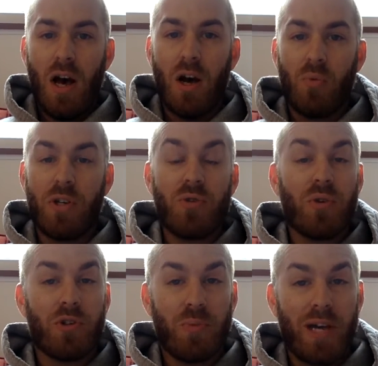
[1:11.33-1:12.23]
We
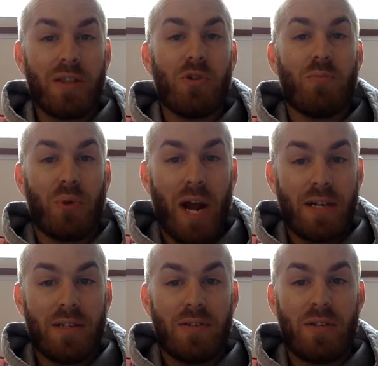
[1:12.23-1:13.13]
do expect that you
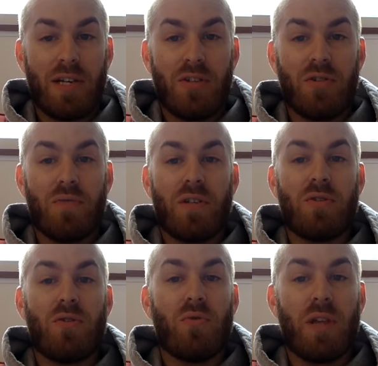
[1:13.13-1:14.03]
practice each of
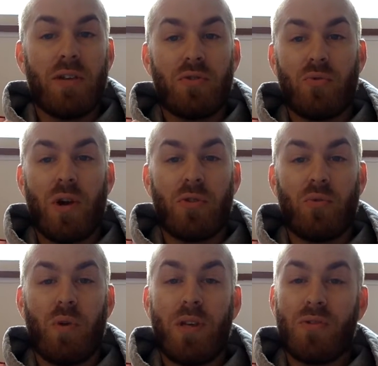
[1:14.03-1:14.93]
these new things throughout
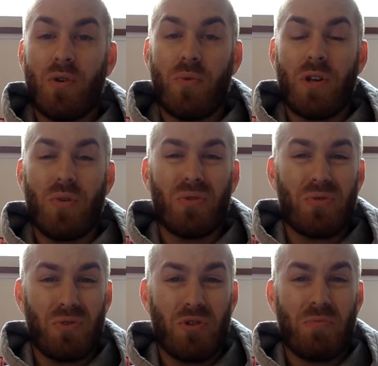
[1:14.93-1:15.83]
the week so we don't
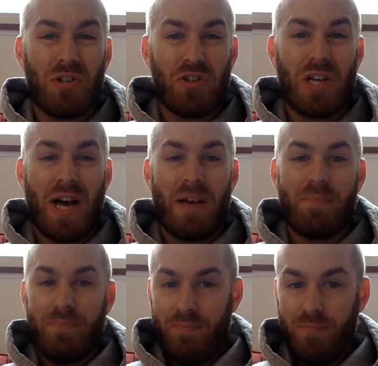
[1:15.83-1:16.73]
lose too much time.